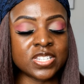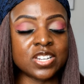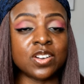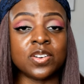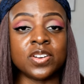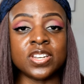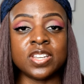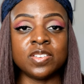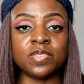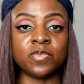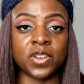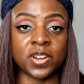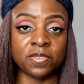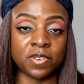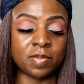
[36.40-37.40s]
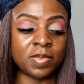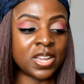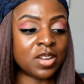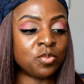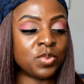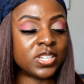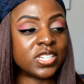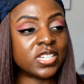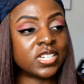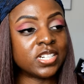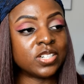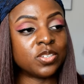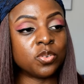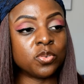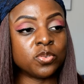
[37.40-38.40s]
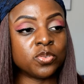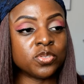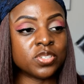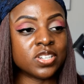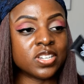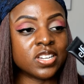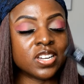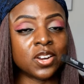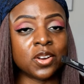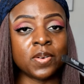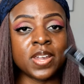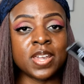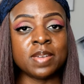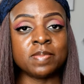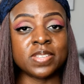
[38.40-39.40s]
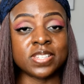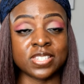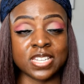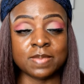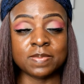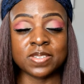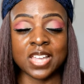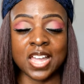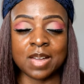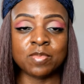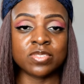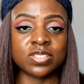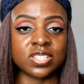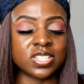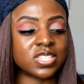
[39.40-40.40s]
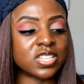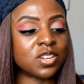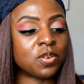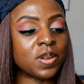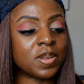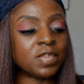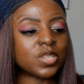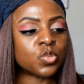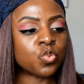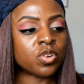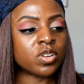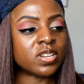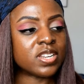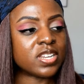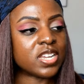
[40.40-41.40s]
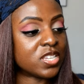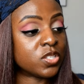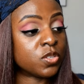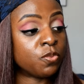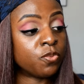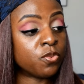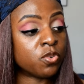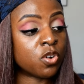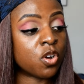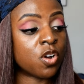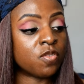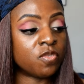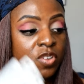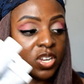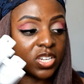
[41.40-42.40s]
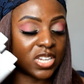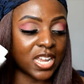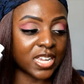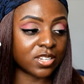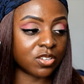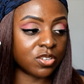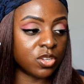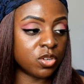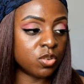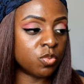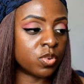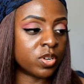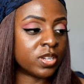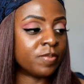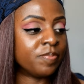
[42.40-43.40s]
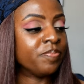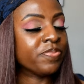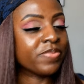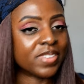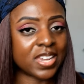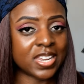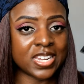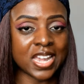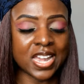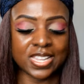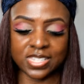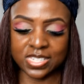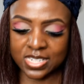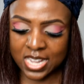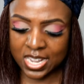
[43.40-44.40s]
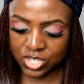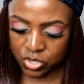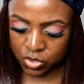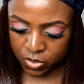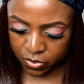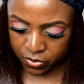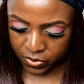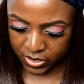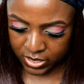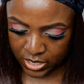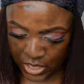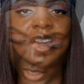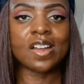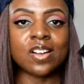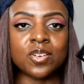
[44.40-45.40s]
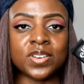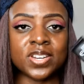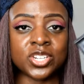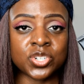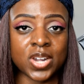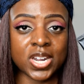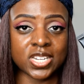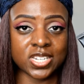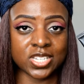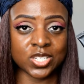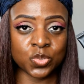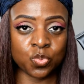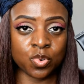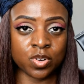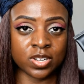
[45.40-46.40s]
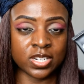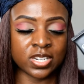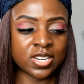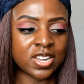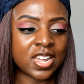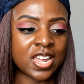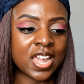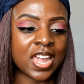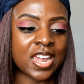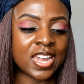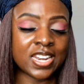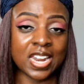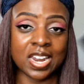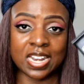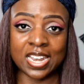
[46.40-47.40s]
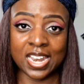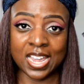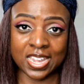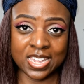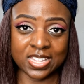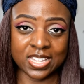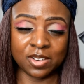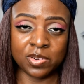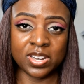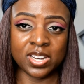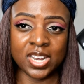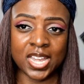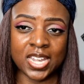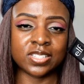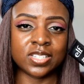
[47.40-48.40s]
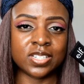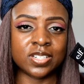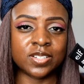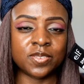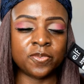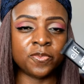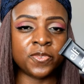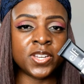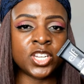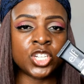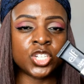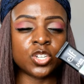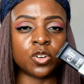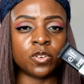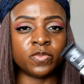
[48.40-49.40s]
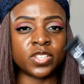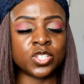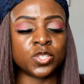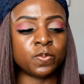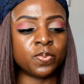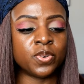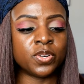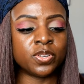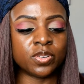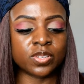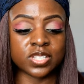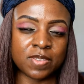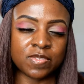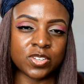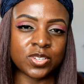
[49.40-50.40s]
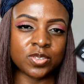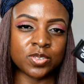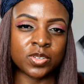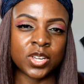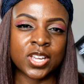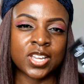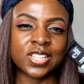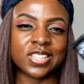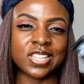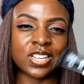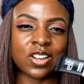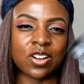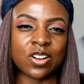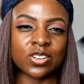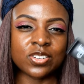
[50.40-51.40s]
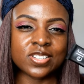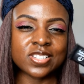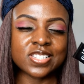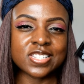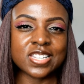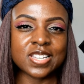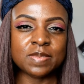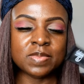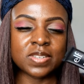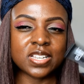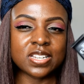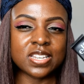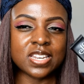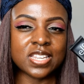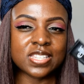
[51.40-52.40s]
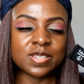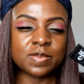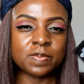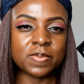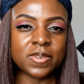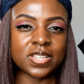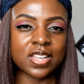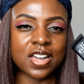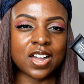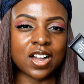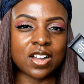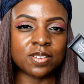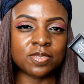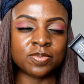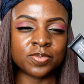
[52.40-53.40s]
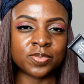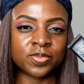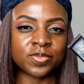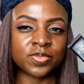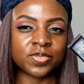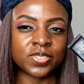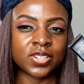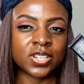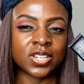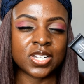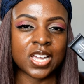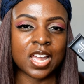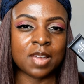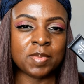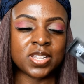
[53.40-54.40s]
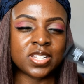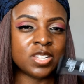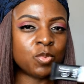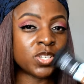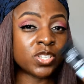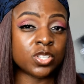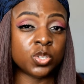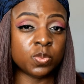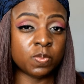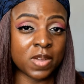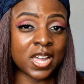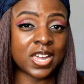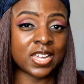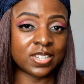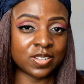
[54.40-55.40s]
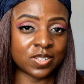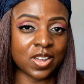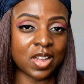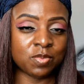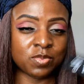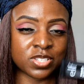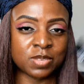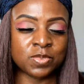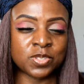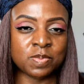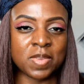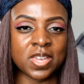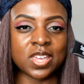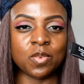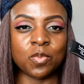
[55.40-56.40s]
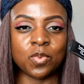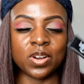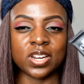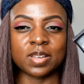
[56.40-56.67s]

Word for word: are already very familiar with the old cream the same camo cc cream this one is full coverage like the new one and it has a natural finish now, i already tried this one and i like it i really like the finish of this product even though the color seemed a little bit off I mean, it wasn't too bad. I was able to make it work.